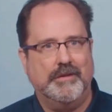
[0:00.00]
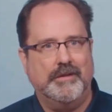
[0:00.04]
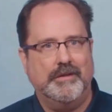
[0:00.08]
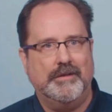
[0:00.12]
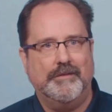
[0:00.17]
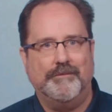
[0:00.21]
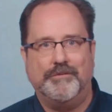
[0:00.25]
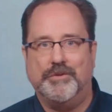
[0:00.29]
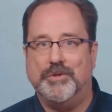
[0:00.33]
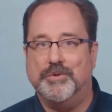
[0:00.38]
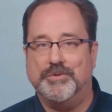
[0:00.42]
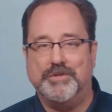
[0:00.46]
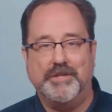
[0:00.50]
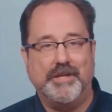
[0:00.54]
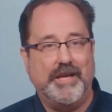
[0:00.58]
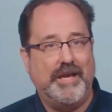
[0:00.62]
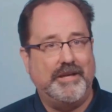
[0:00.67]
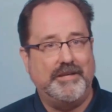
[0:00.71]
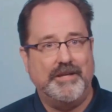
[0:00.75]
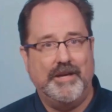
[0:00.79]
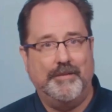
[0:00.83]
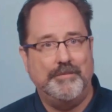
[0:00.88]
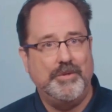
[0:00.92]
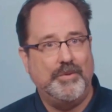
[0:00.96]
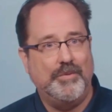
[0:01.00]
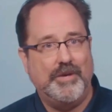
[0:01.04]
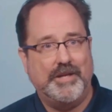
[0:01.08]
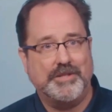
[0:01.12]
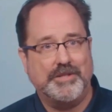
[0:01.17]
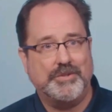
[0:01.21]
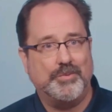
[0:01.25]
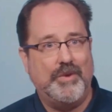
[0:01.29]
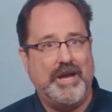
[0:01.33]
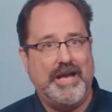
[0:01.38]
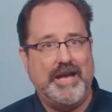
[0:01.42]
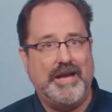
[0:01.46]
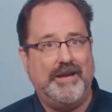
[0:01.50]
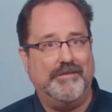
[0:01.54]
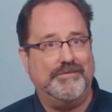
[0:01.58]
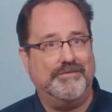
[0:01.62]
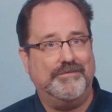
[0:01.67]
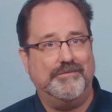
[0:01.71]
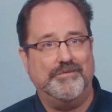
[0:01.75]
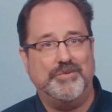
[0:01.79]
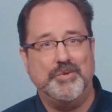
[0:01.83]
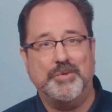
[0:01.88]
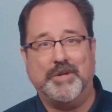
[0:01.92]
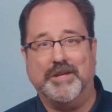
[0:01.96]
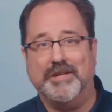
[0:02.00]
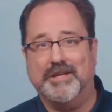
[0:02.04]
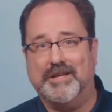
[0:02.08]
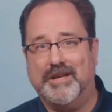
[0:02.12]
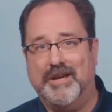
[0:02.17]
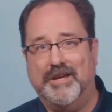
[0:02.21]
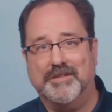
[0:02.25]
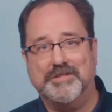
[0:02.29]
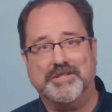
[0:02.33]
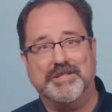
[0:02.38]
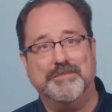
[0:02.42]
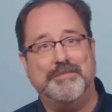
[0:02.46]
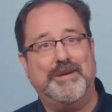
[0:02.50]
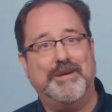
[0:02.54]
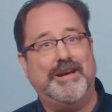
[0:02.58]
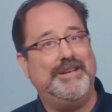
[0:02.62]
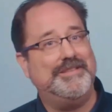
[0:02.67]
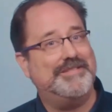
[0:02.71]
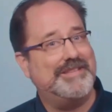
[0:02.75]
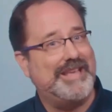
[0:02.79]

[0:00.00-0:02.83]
Using AWS WAF, you can customize